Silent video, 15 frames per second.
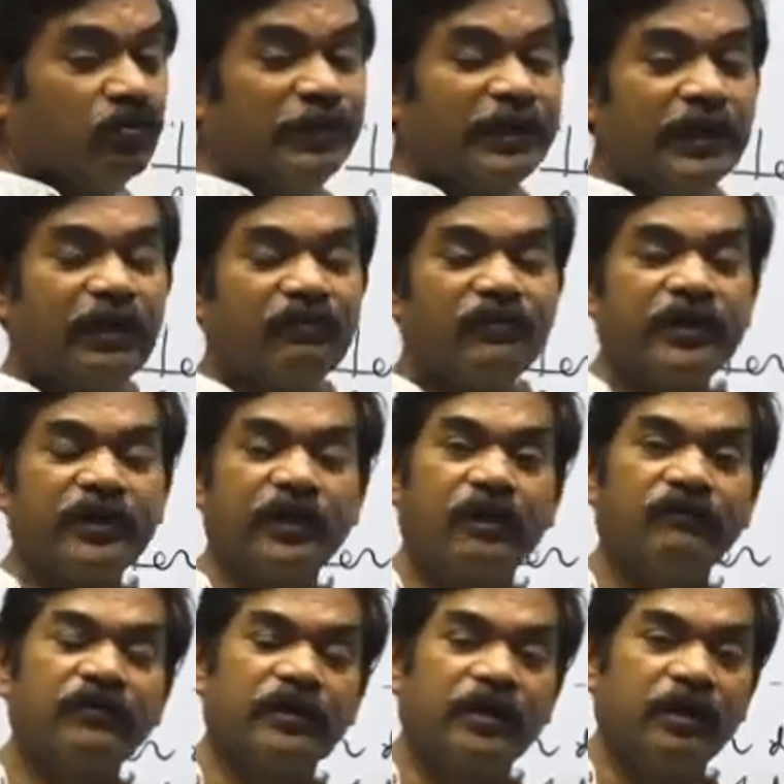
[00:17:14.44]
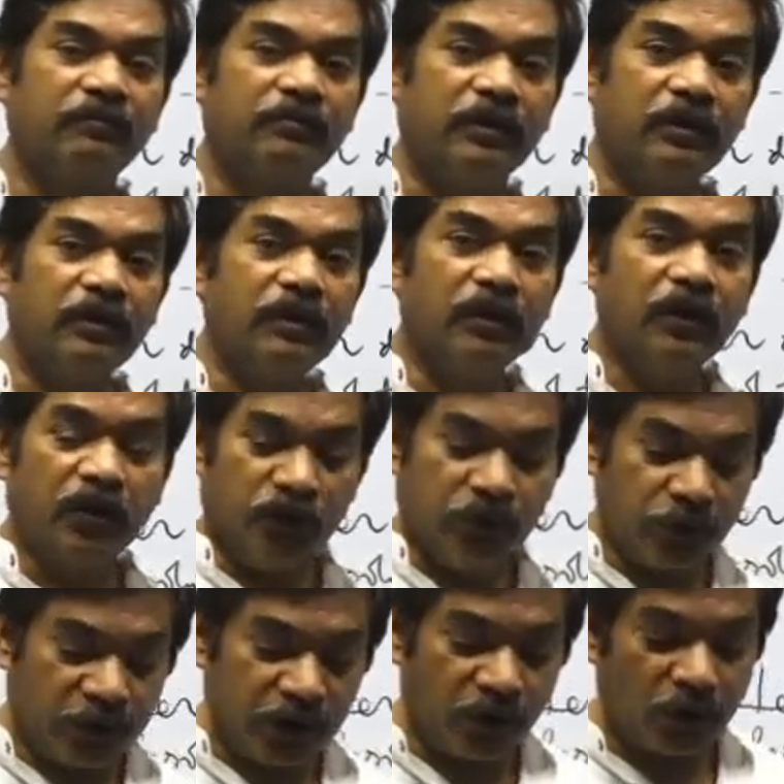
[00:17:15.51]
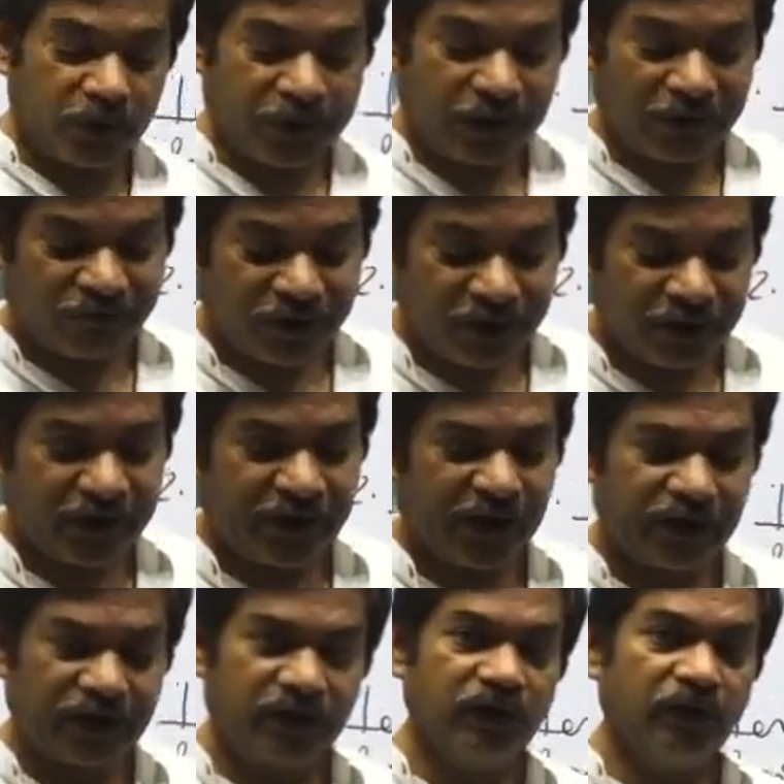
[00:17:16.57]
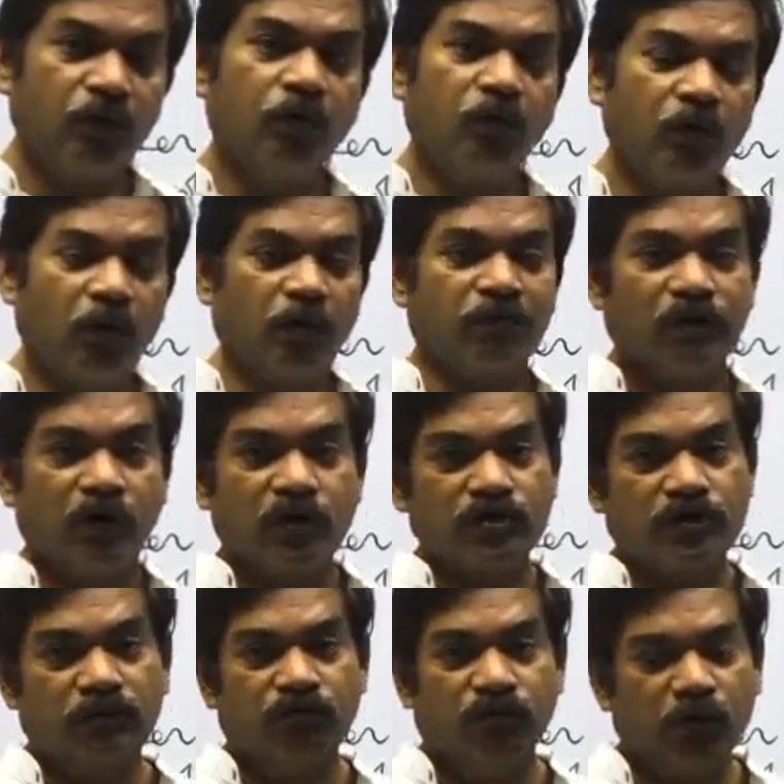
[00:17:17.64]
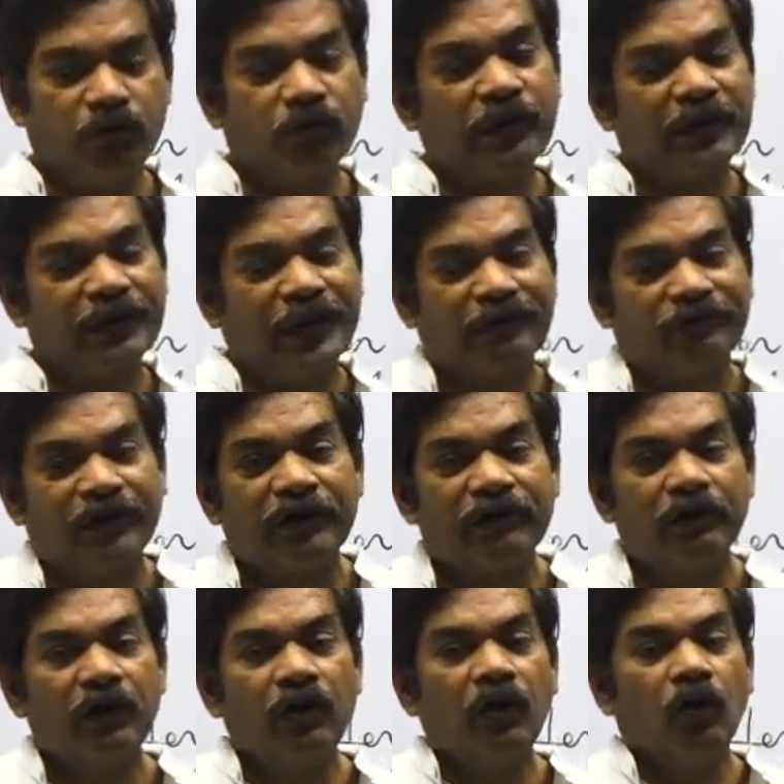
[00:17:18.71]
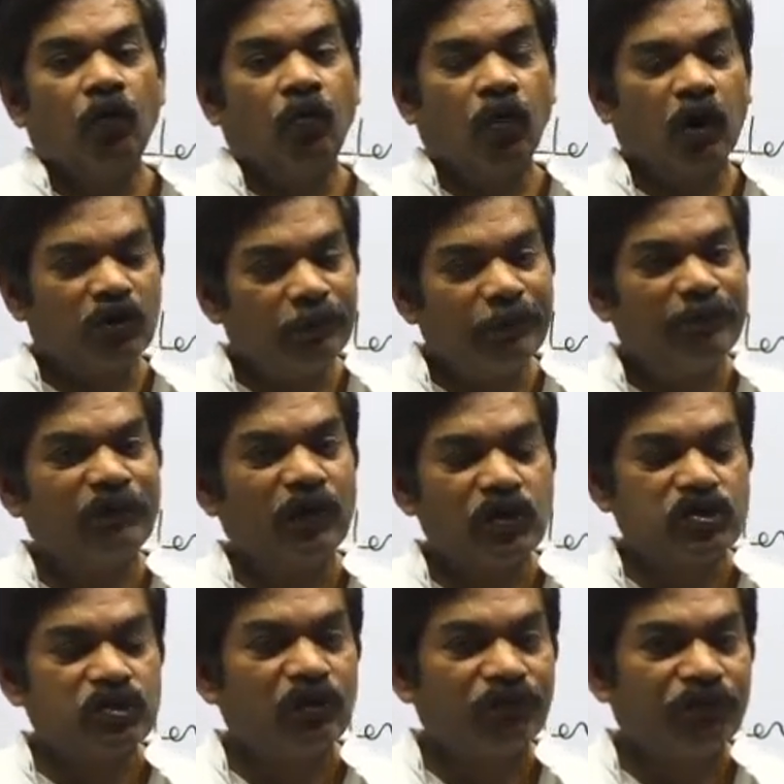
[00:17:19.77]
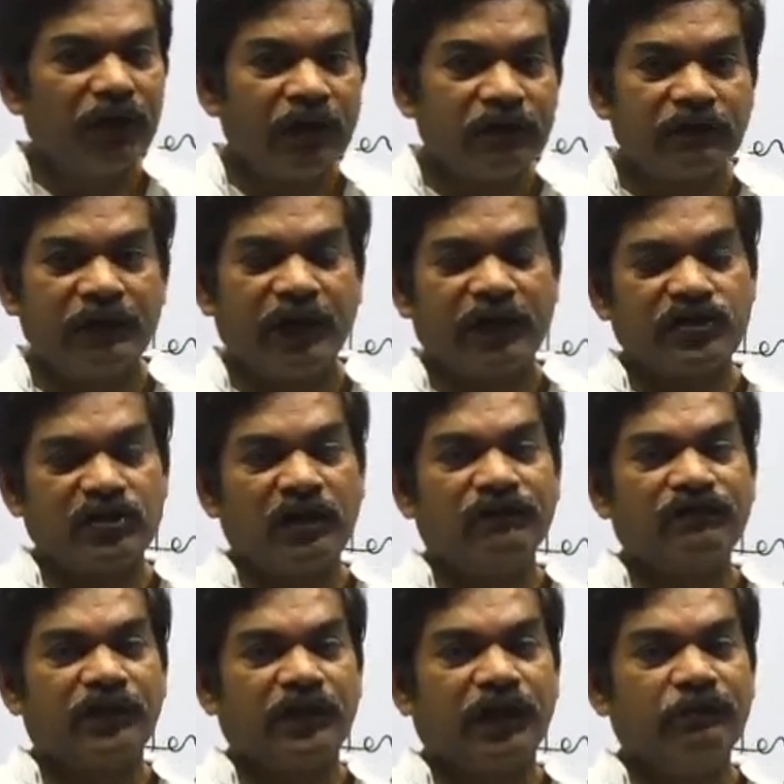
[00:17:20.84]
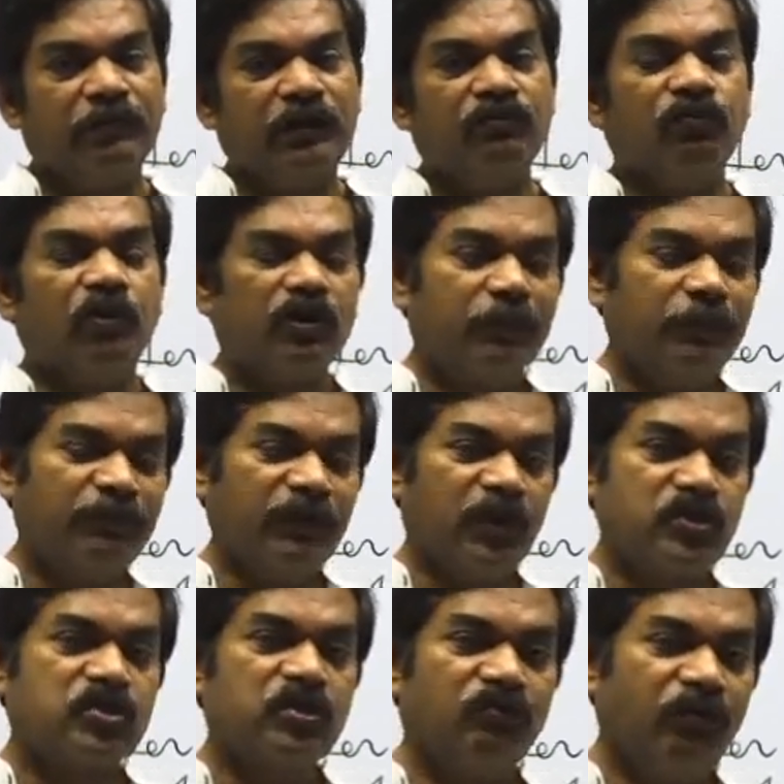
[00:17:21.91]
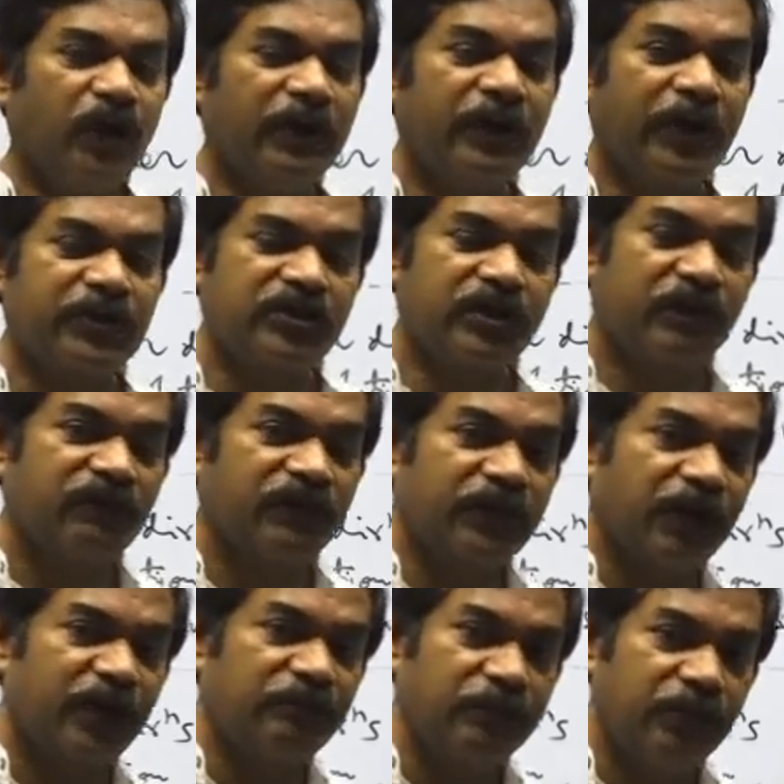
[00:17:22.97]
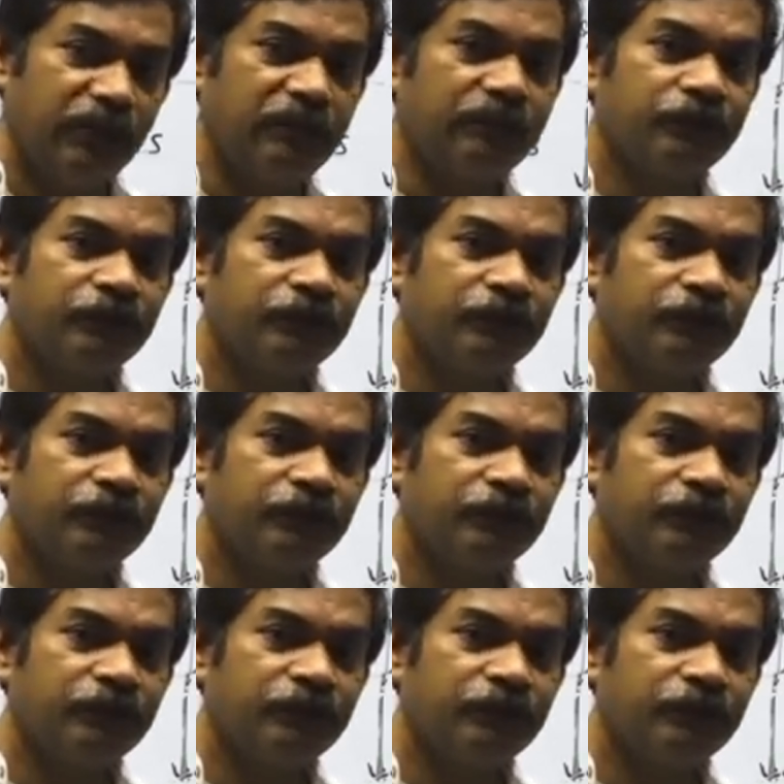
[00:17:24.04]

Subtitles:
calculated after time t. You cannot calculate directly the overall velocity. What you can calculate, what will be velocity of x direction after time t, what will be velocity of y direction after time t.